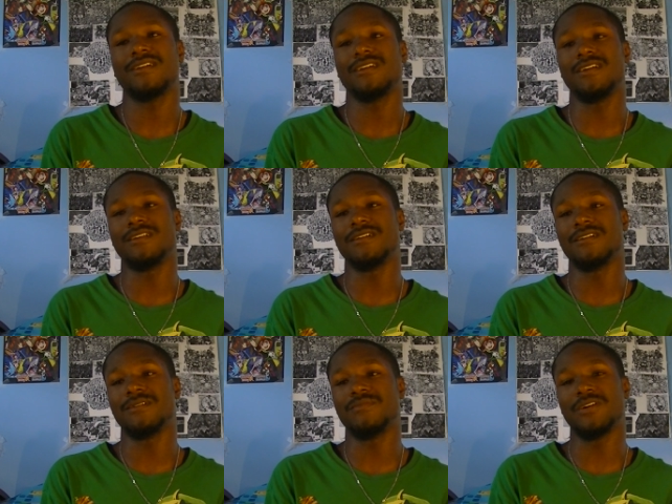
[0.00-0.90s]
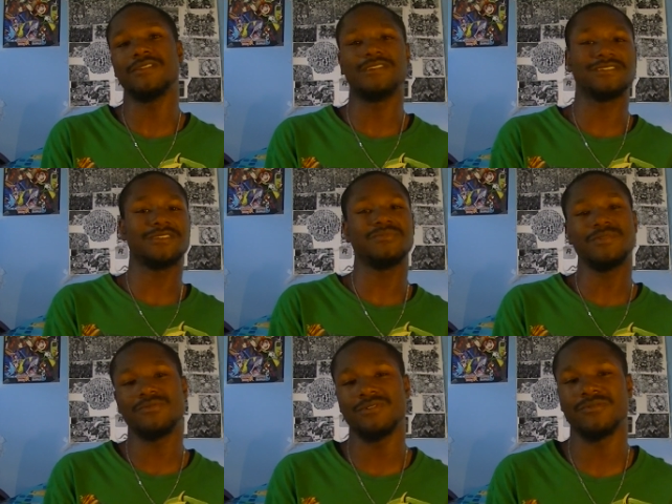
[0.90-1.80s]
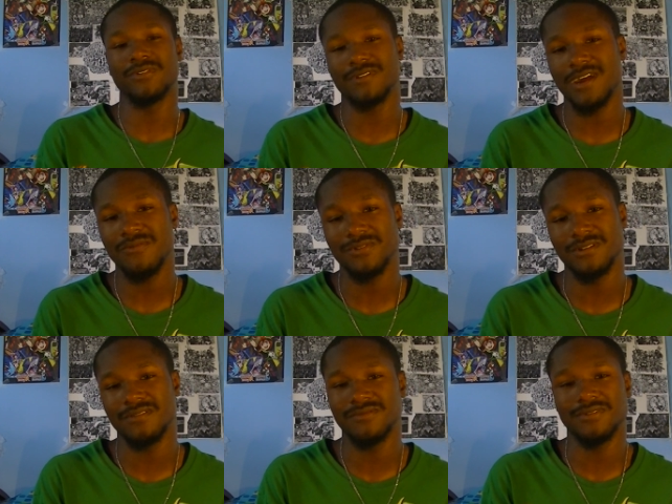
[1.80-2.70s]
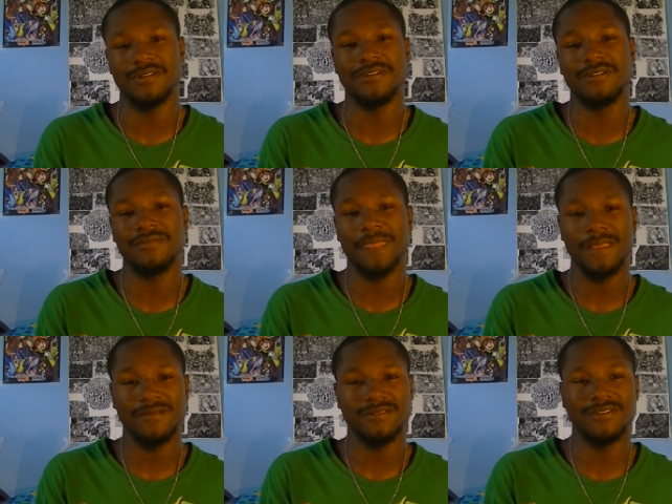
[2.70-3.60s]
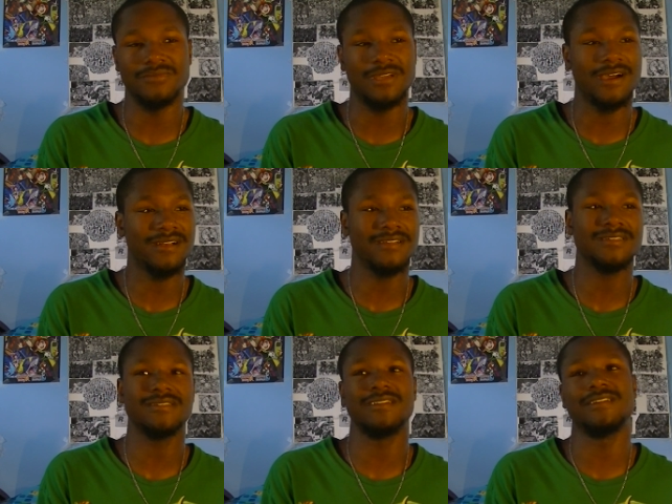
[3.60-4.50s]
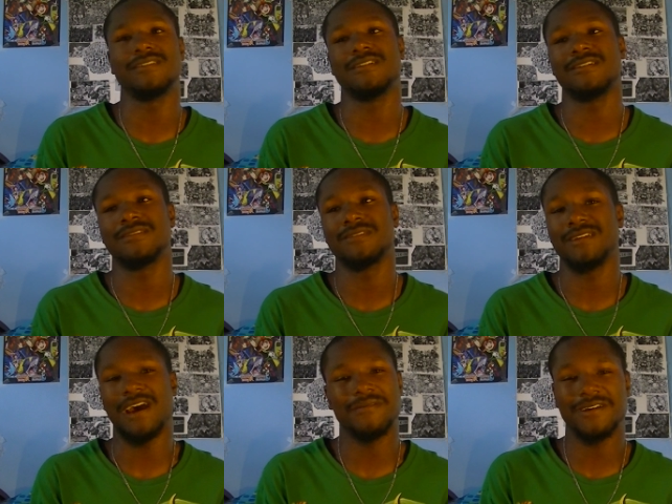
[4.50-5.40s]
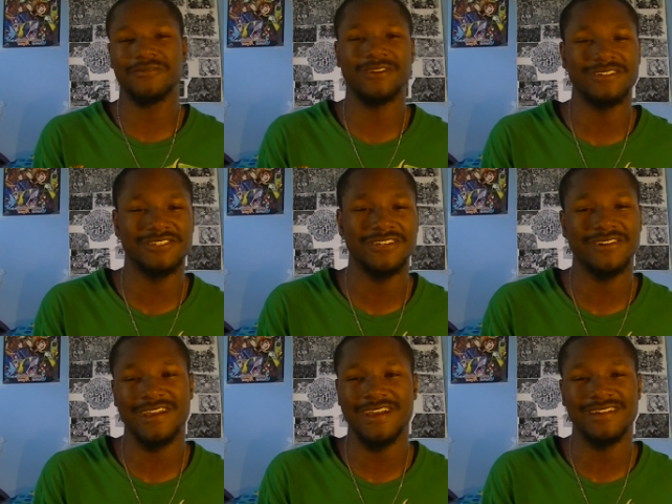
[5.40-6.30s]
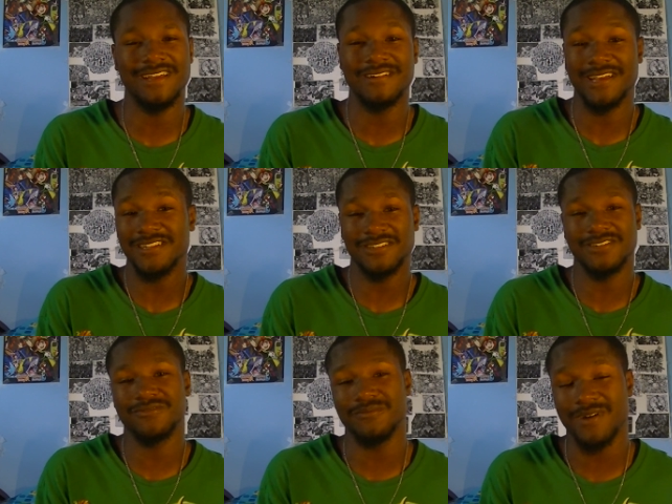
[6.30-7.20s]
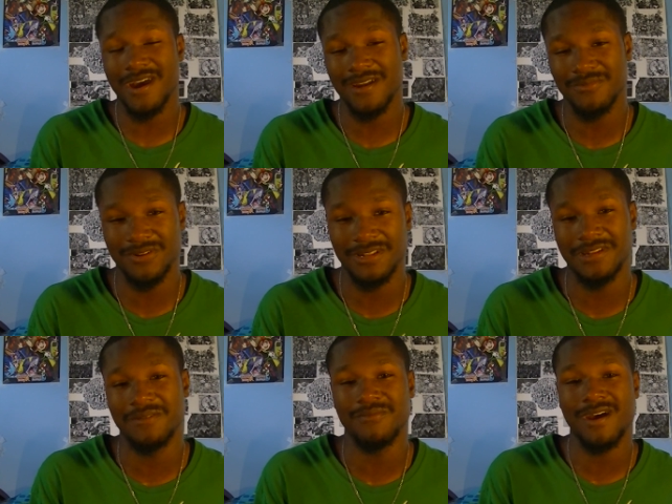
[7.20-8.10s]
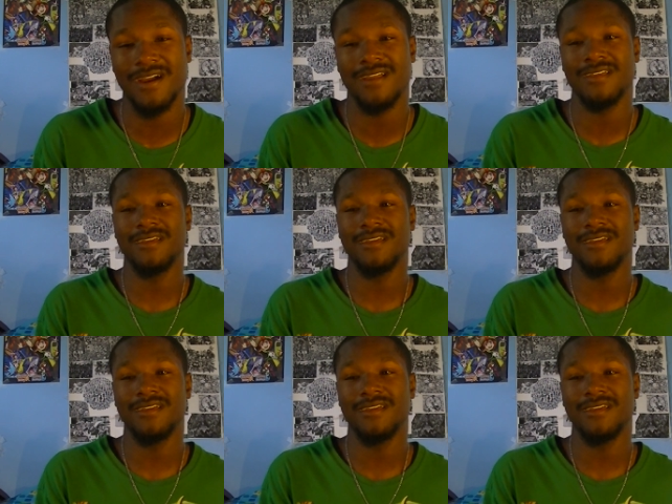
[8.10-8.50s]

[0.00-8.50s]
and uh, better than some people in real life would, um, to be honest. And uh, I'm not afraid to share that. That's just from my opinion in my